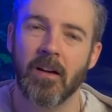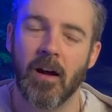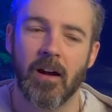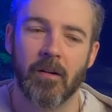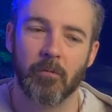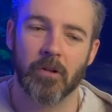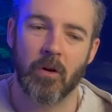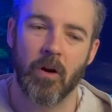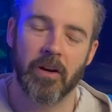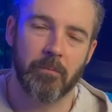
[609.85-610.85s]

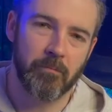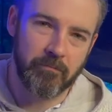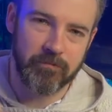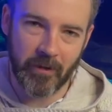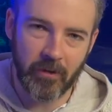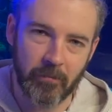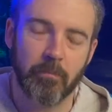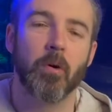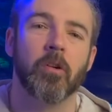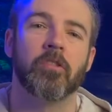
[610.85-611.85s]
Required a pretty
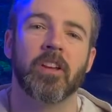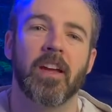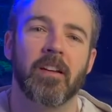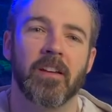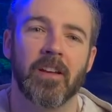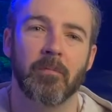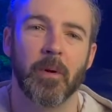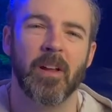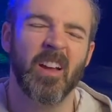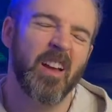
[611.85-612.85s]
good push to get it in.
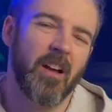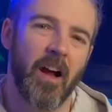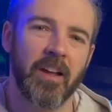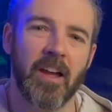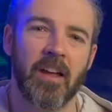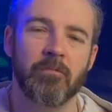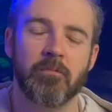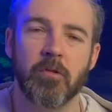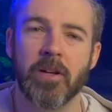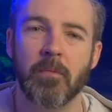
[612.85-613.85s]
But again,
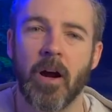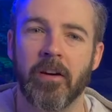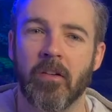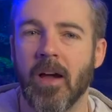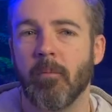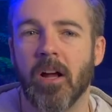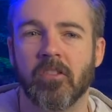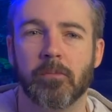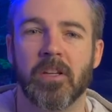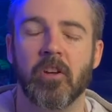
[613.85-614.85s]
pretty minor, and that might
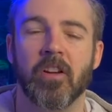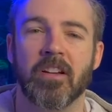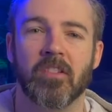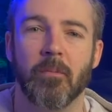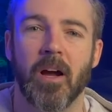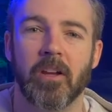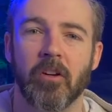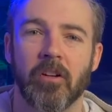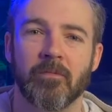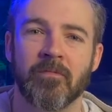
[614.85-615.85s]
just be unique to my unit.